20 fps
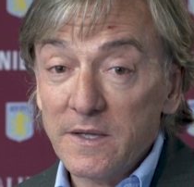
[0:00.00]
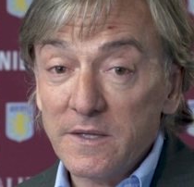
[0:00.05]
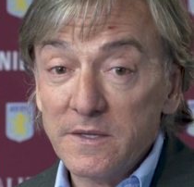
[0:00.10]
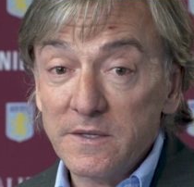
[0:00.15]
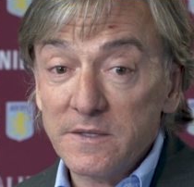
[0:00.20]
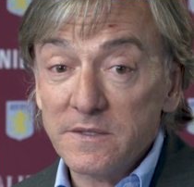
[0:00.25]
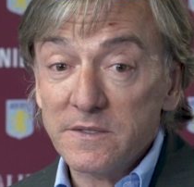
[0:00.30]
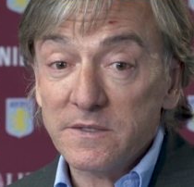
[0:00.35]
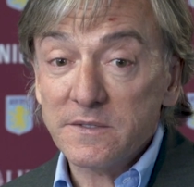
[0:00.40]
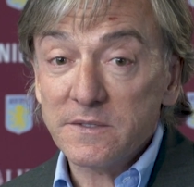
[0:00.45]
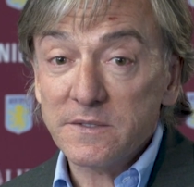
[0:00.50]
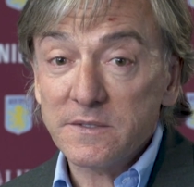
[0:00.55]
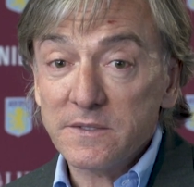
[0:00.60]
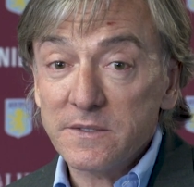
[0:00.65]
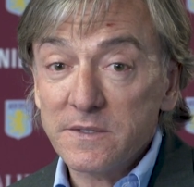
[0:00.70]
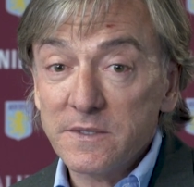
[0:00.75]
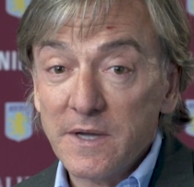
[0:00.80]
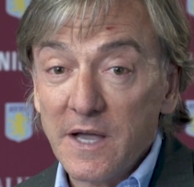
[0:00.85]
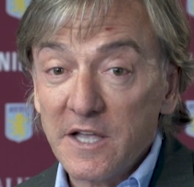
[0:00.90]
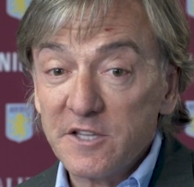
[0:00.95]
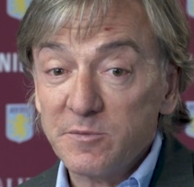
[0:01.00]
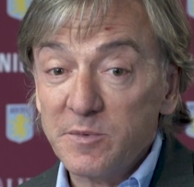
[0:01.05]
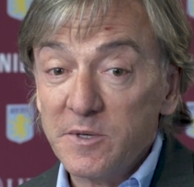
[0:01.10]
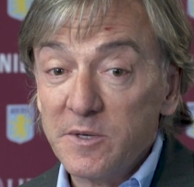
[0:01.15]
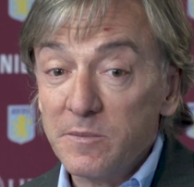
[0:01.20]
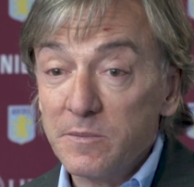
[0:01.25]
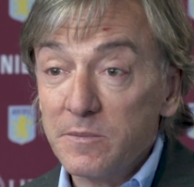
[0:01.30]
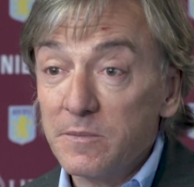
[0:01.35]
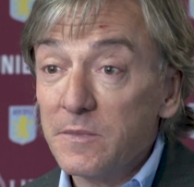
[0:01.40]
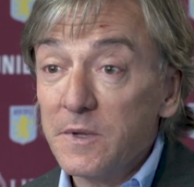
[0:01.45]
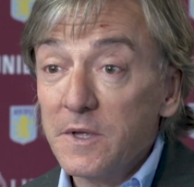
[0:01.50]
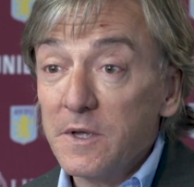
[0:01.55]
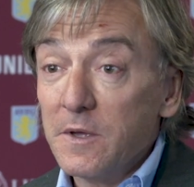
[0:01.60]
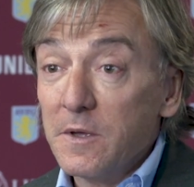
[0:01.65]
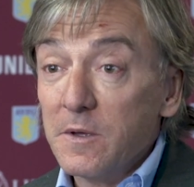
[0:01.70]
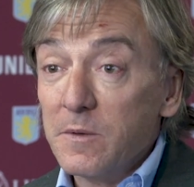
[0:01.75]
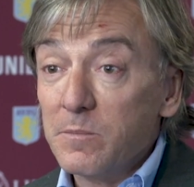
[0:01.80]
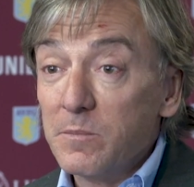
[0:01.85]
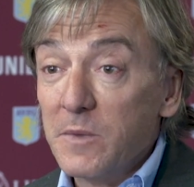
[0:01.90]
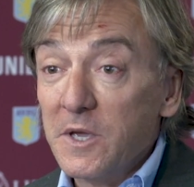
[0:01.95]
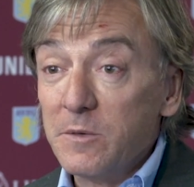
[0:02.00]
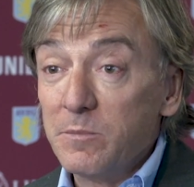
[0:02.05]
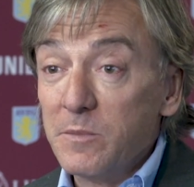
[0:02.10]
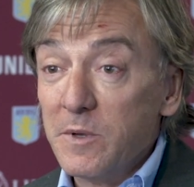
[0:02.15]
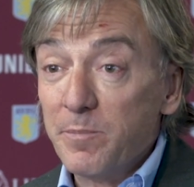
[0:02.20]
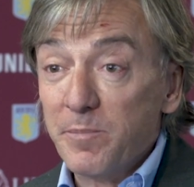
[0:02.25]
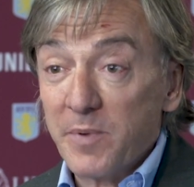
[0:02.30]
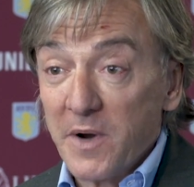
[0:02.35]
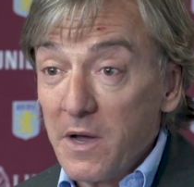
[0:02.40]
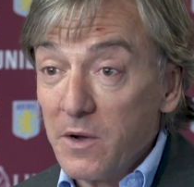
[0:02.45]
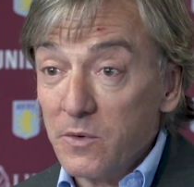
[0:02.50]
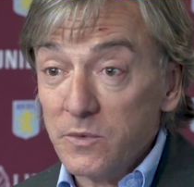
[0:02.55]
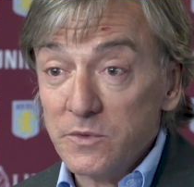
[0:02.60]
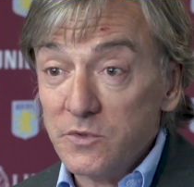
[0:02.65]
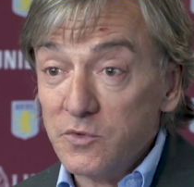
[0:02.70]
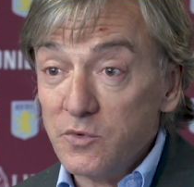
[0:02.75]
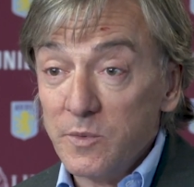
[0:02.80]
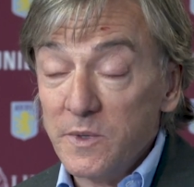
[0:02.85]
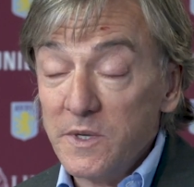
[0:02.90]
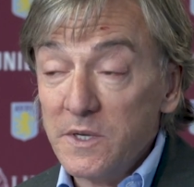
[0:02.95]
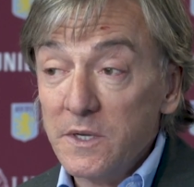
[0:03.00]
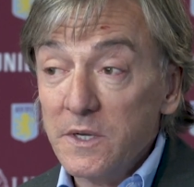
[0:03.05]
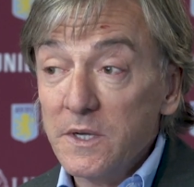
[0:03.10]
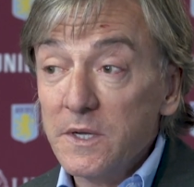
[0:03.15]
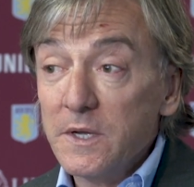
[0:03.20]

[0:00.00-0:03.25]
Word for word: It has been made me proud to be.